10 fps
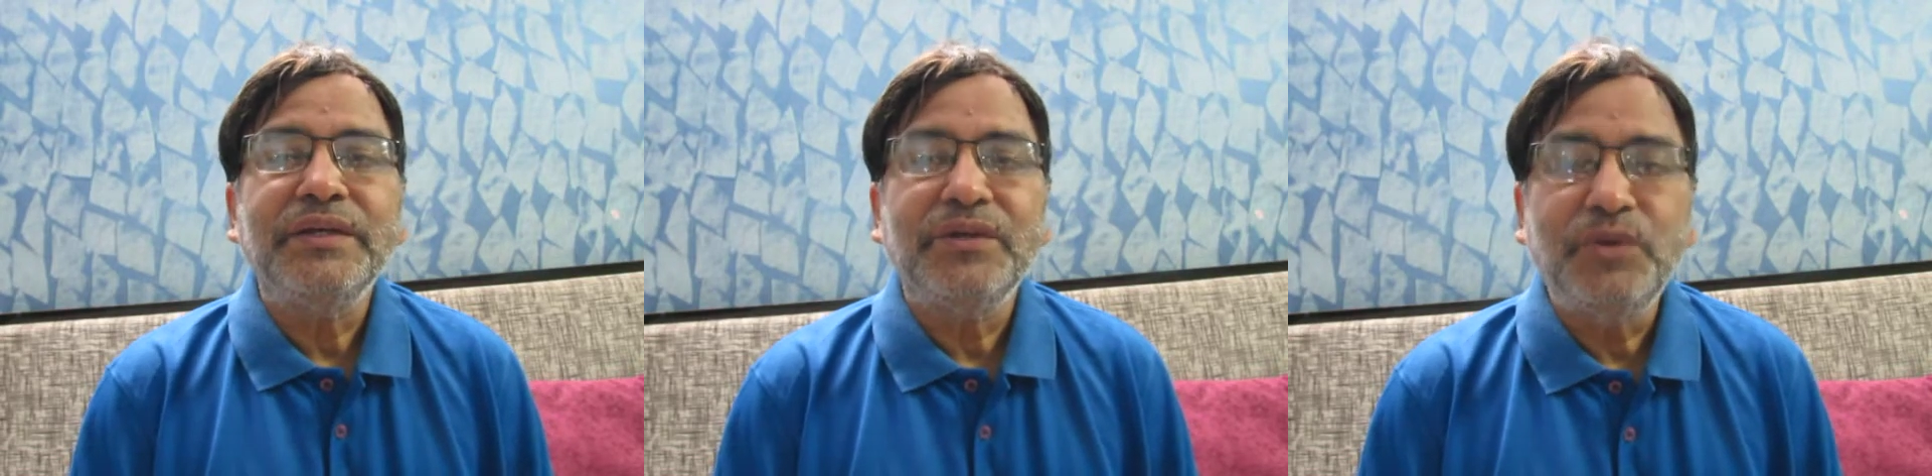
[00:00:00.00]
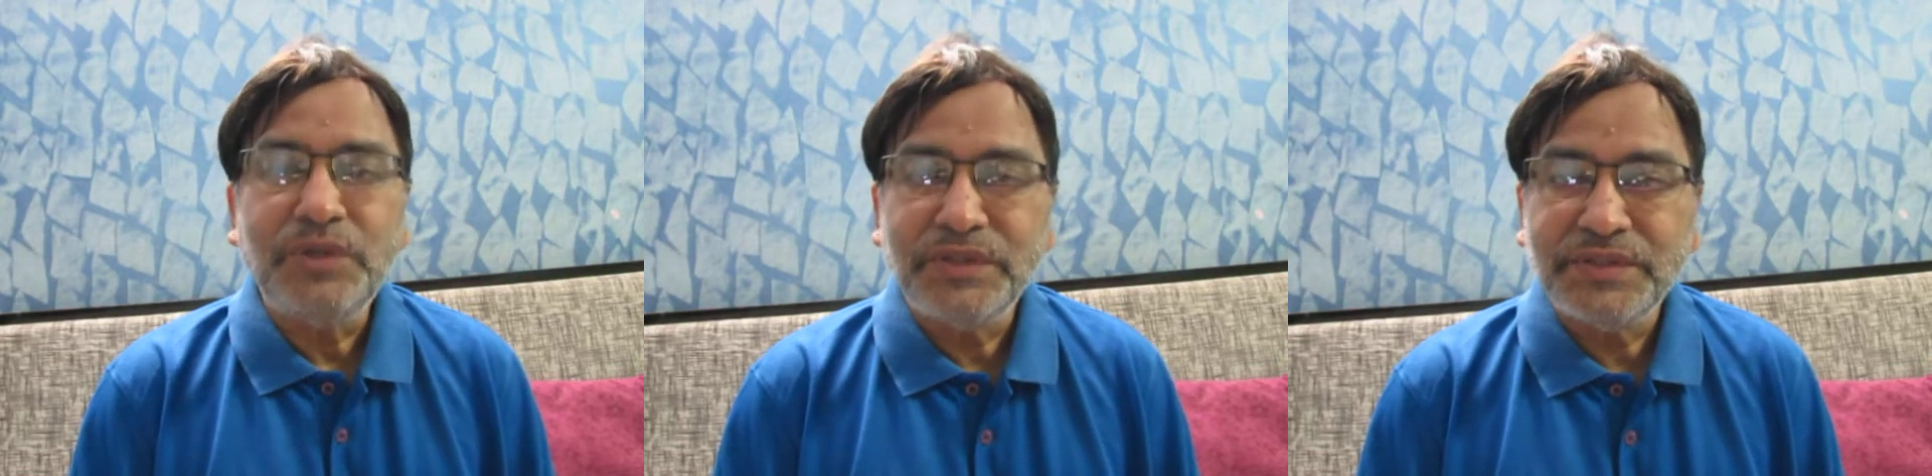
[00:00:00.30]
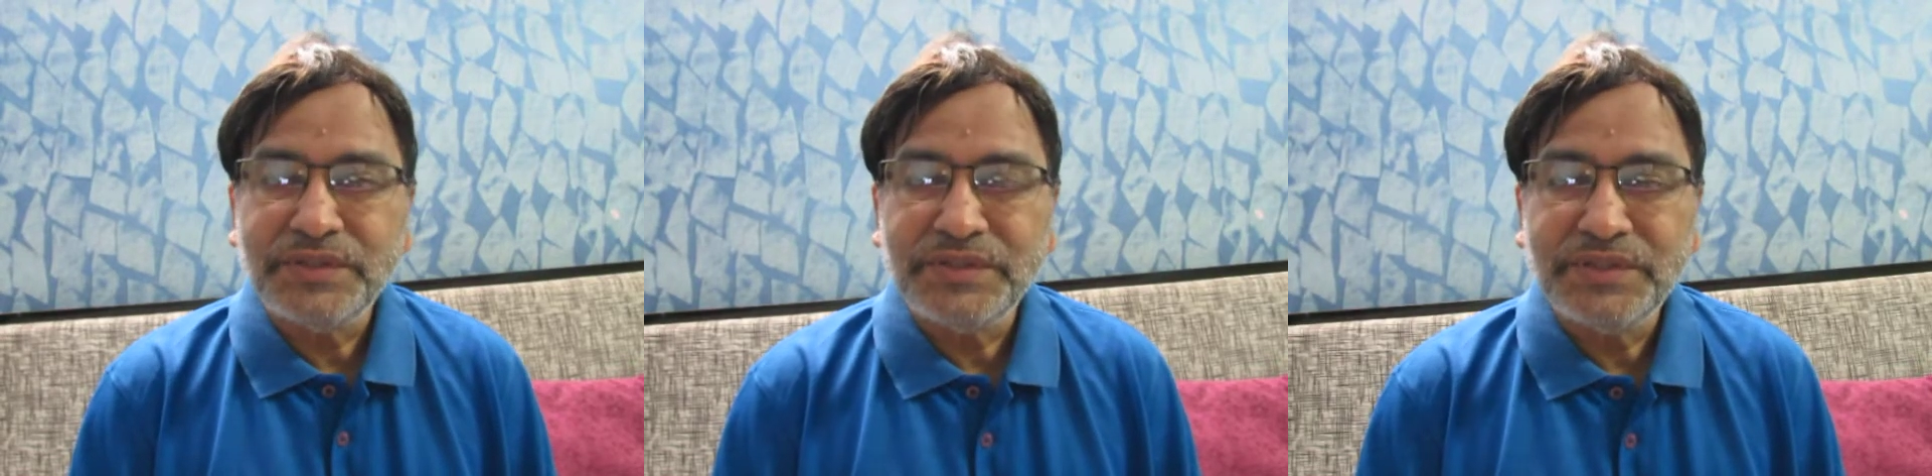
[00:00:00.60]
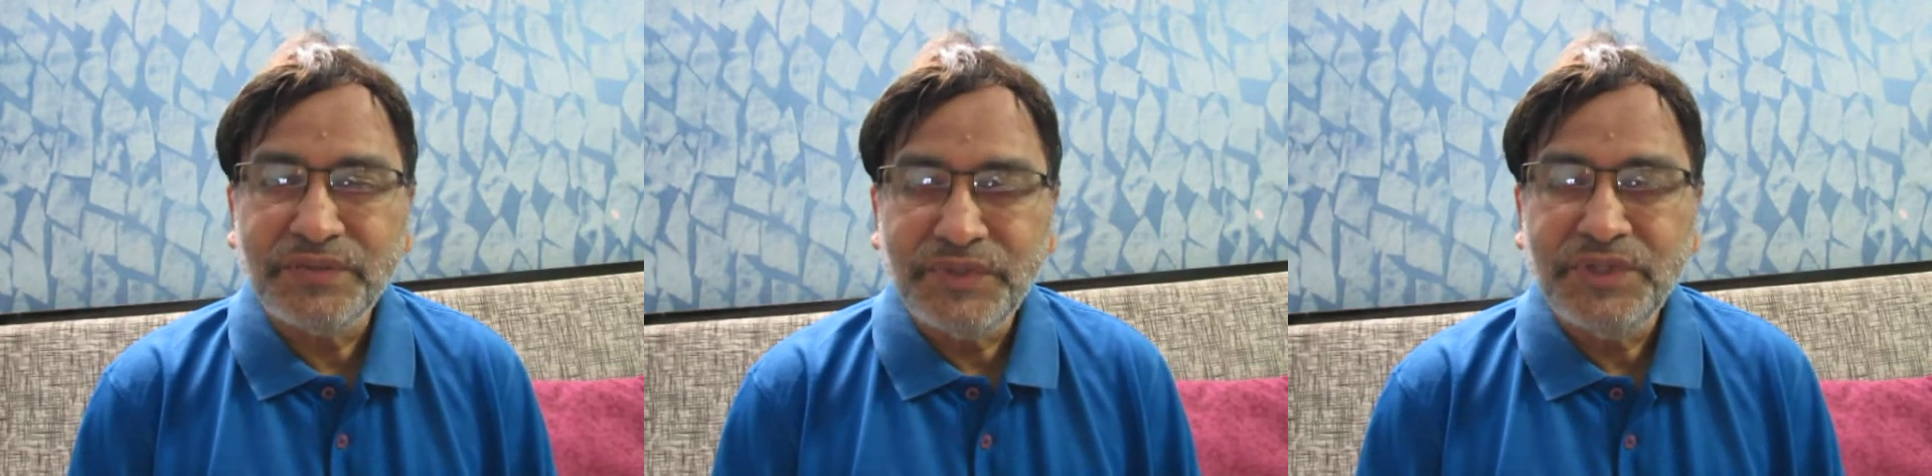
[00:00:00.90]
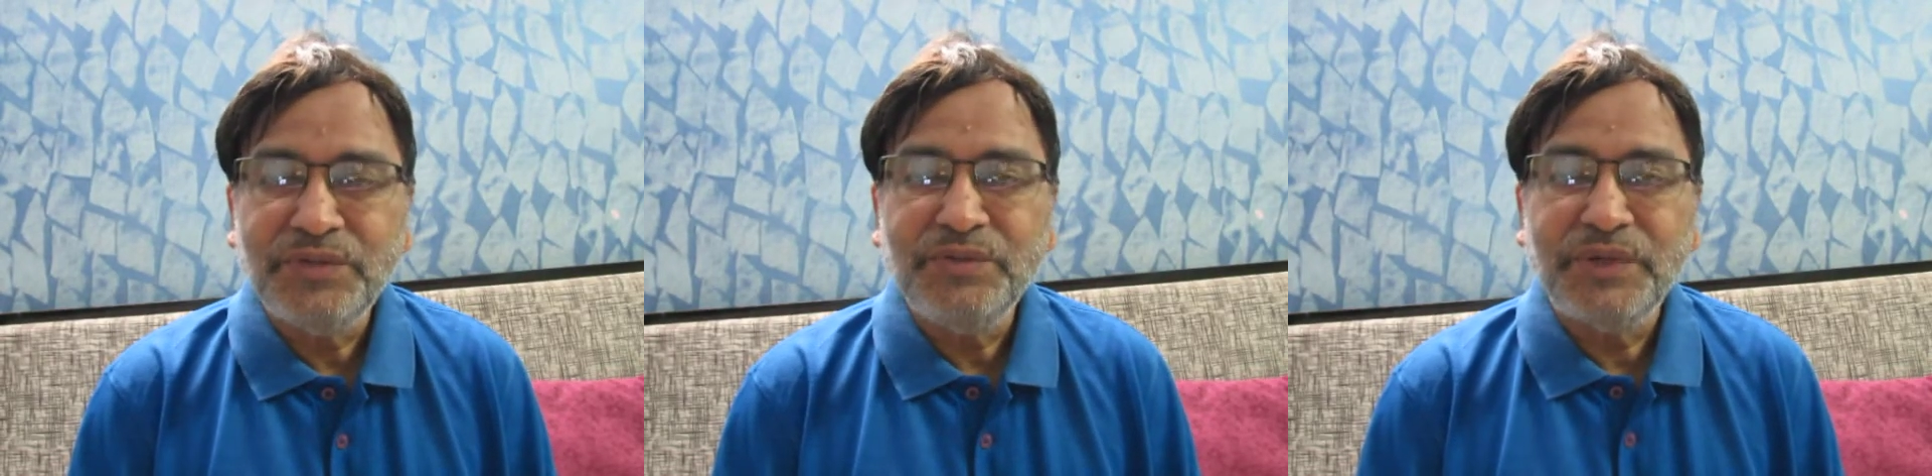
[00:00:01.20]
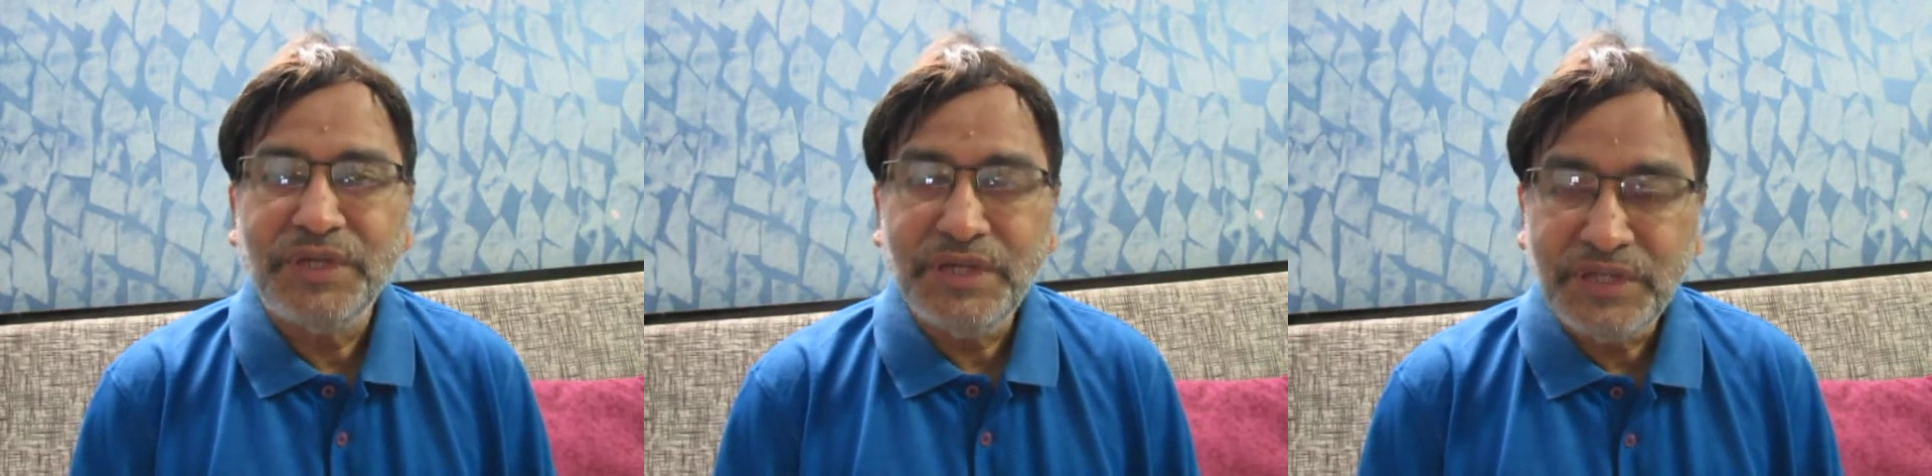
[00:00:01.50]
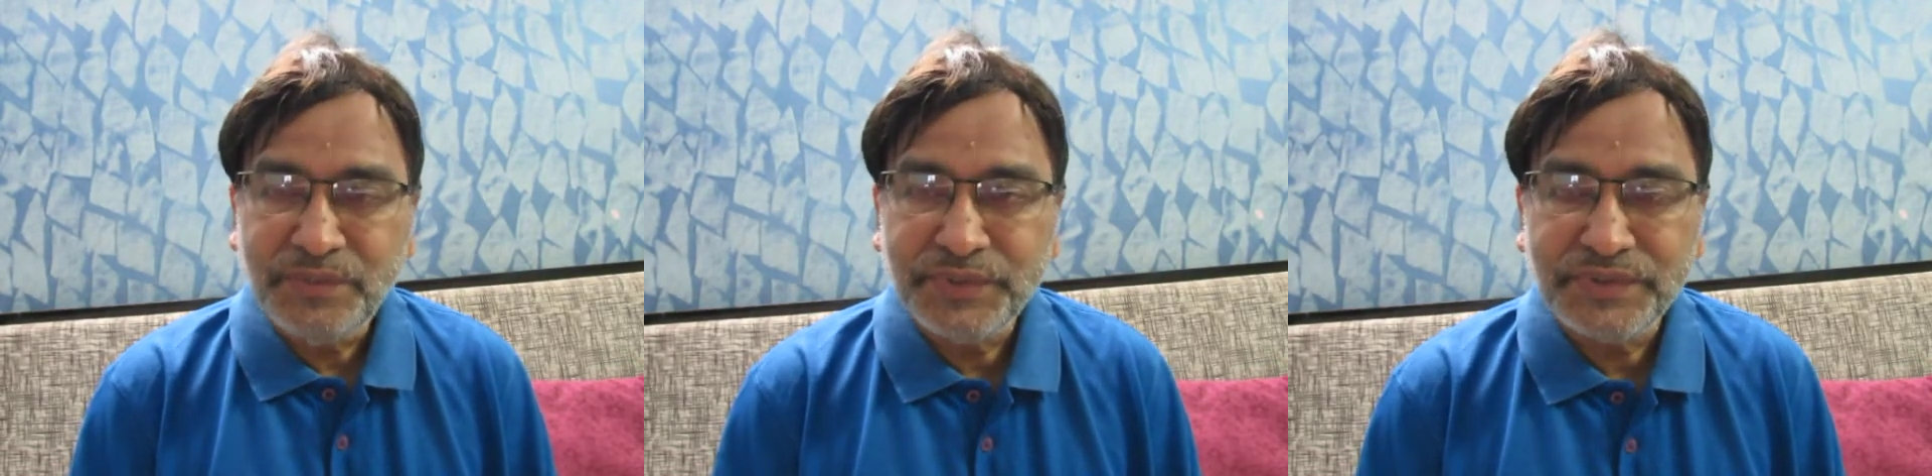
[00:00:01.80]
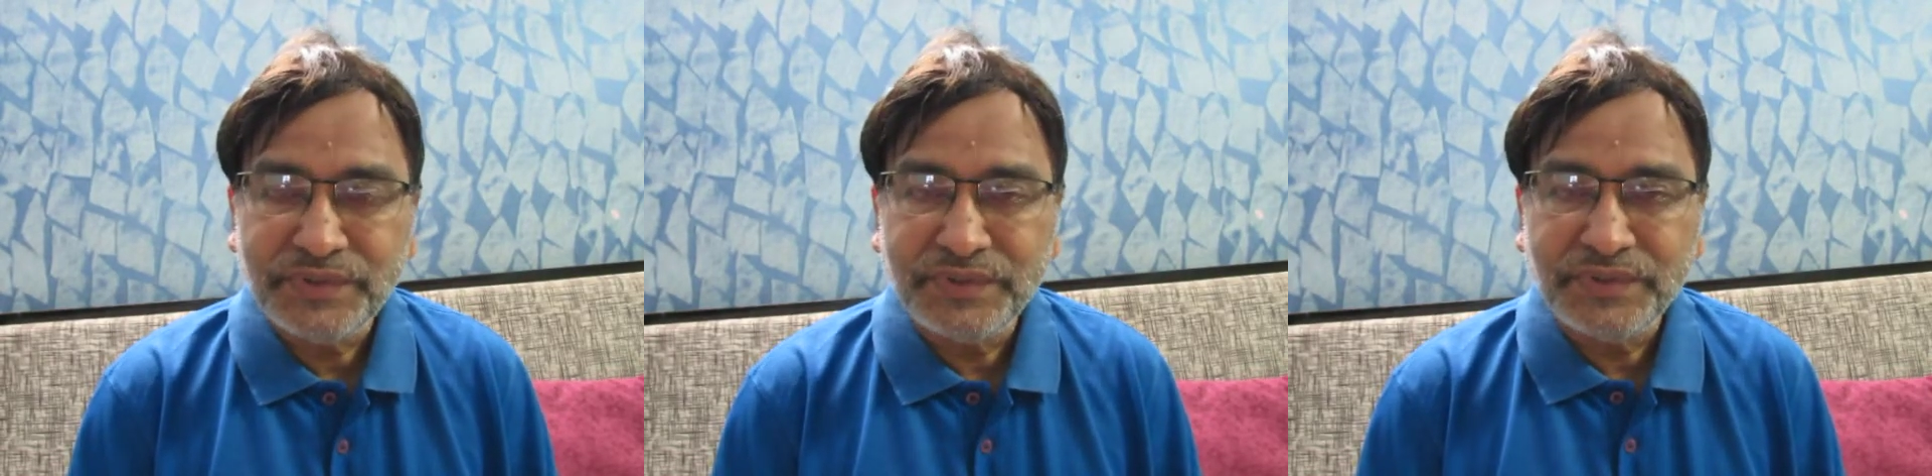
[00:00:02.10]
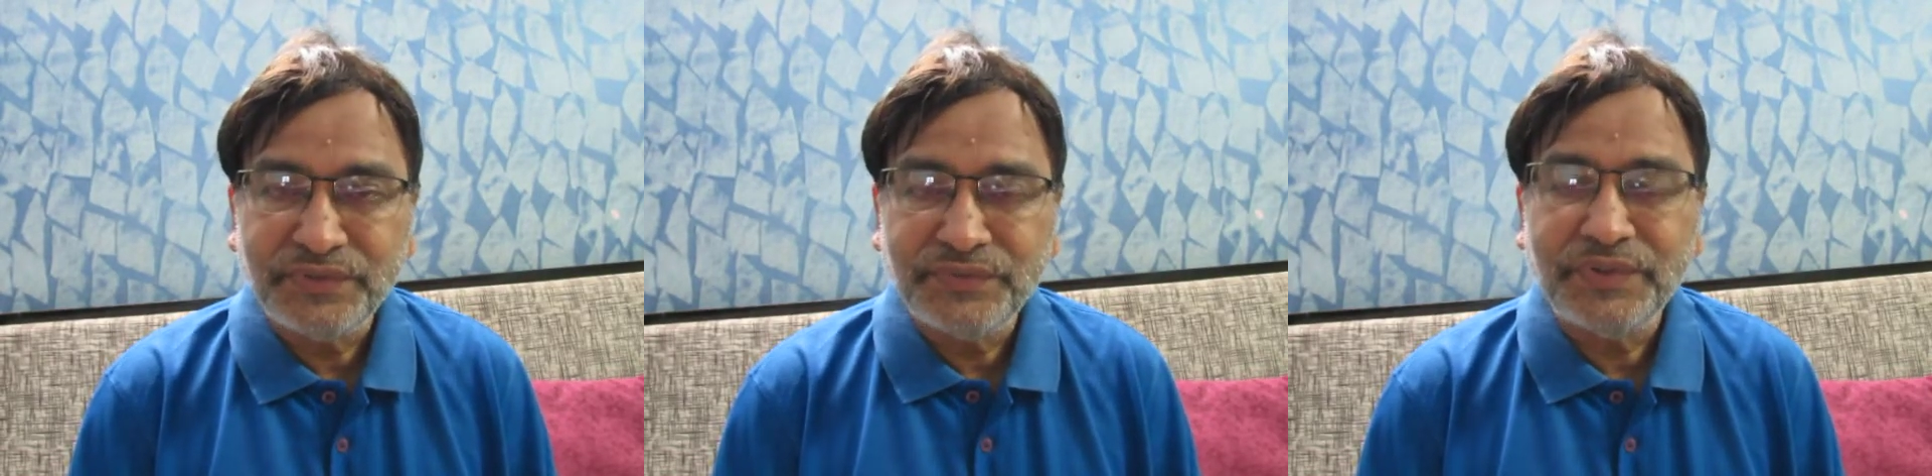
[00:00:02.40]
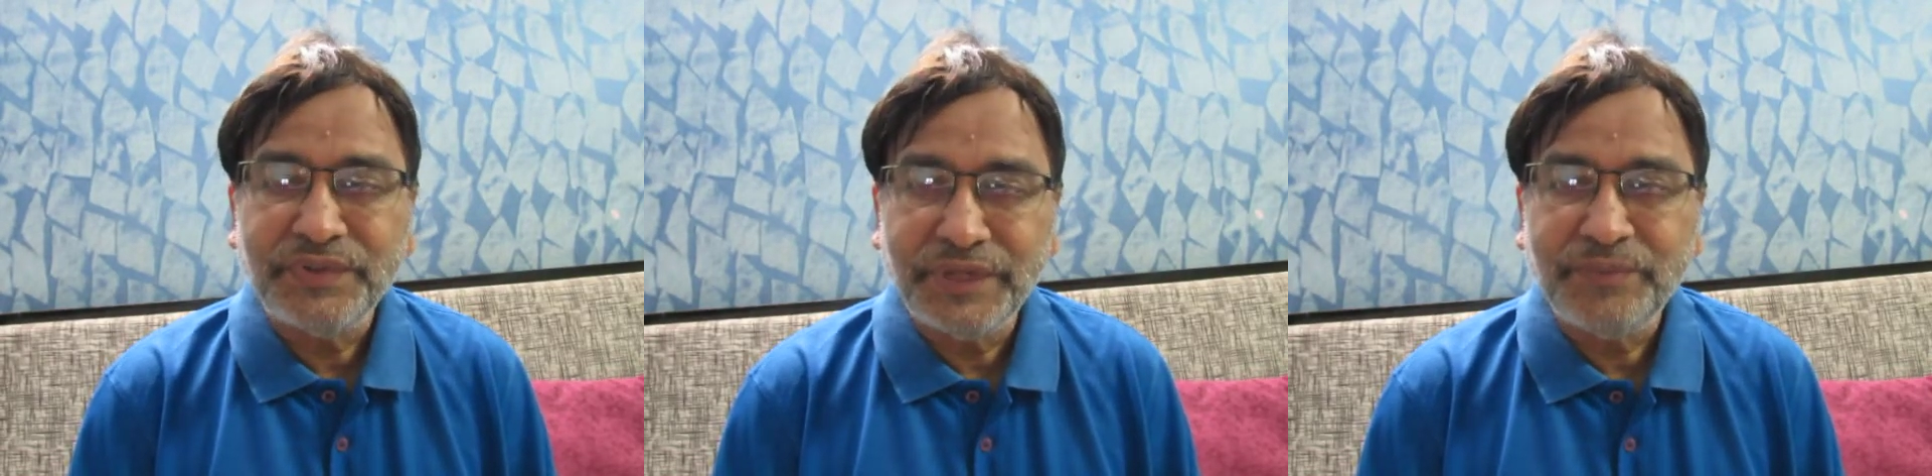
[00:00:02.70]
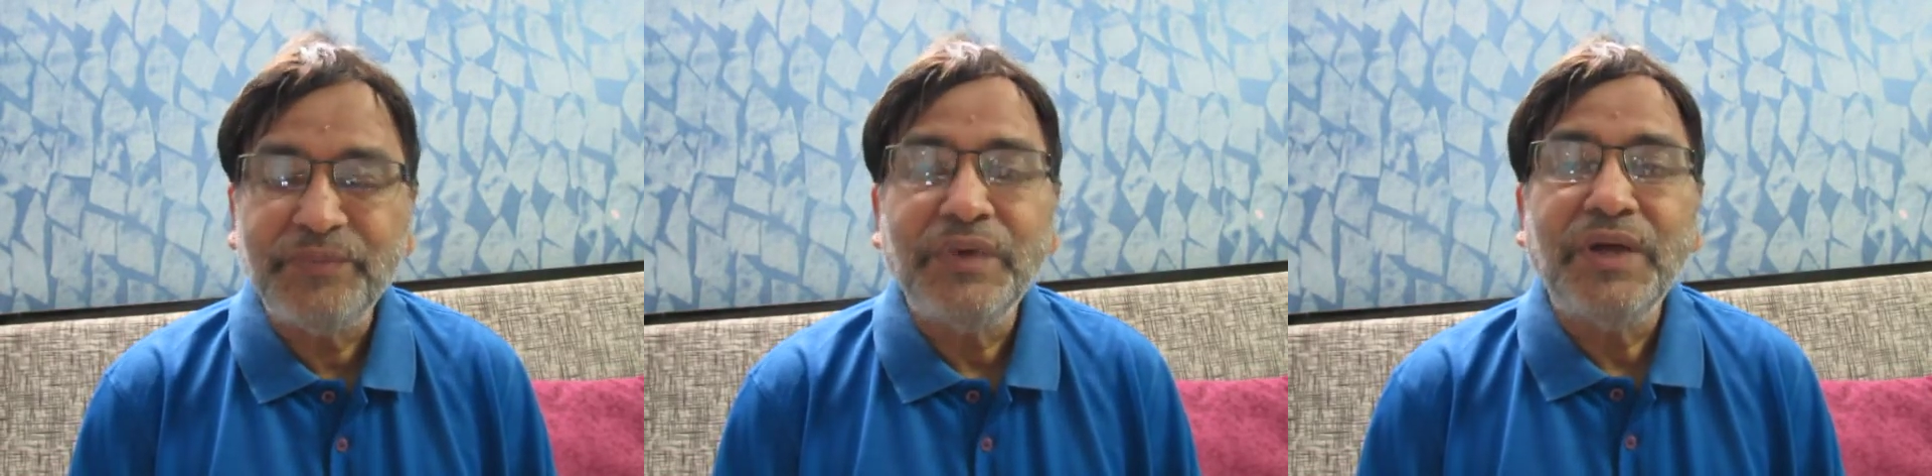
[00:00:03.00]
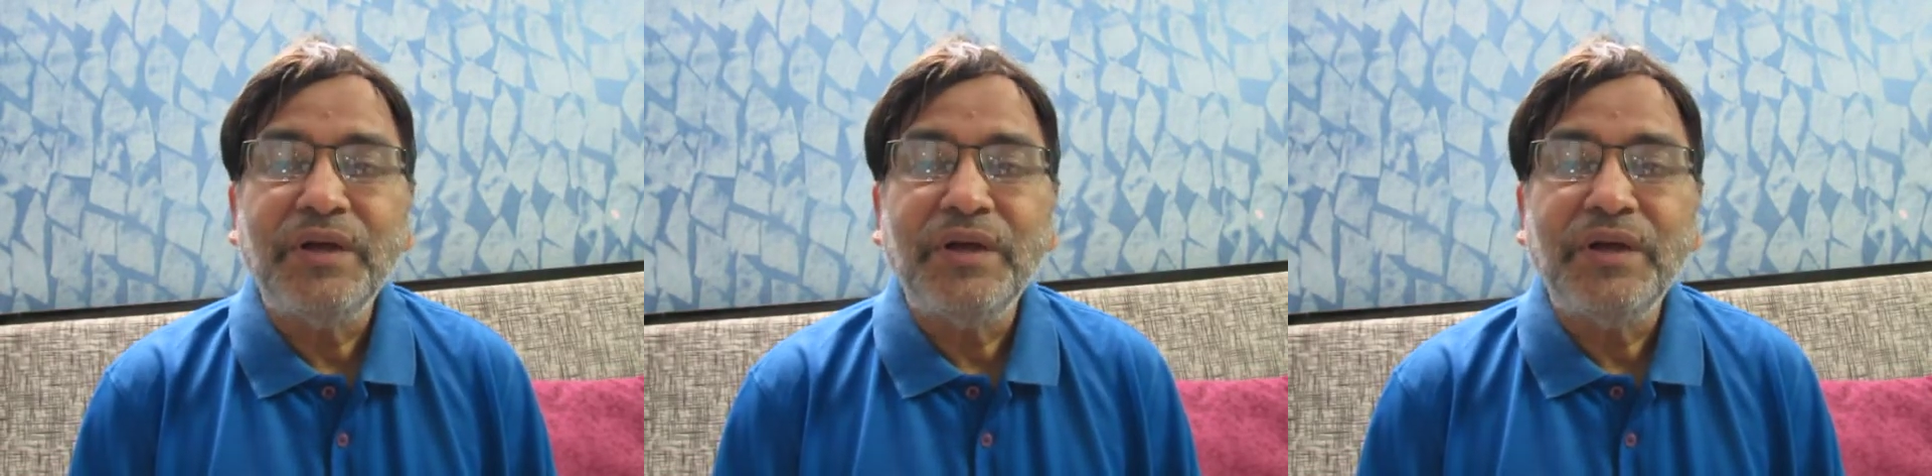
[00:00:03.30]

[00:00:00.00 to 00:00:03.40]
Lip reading: good 70 to 80% of them